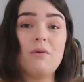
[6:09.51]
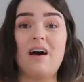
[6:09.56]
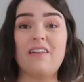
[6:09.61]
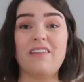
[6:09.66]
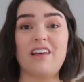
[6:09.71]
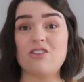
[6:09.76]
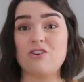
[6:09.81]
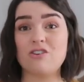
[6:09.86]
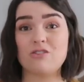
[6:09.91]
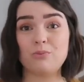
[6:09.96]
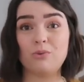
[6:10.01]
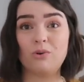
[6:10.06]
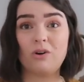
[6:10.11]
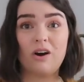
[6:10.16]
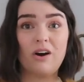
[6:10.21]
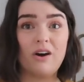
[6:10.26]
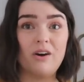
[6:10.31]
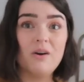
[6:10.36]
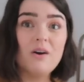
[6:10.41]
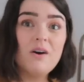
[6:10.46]
and they just will
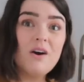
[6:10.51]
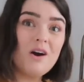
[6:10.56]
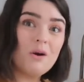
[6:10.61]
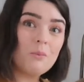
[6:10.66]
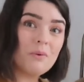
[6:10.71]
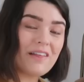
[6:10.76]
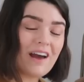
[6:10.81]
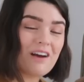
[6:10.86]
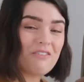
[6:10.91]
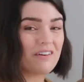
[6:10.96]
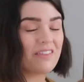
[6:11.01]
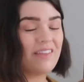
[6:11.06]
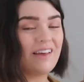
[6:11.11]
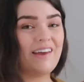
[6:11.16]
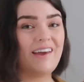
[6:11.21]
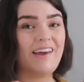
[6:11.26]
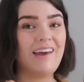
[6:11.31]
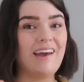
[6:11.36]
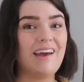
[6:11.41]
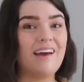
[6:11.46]
go with everything
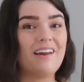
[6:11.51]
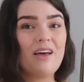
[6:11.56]
here.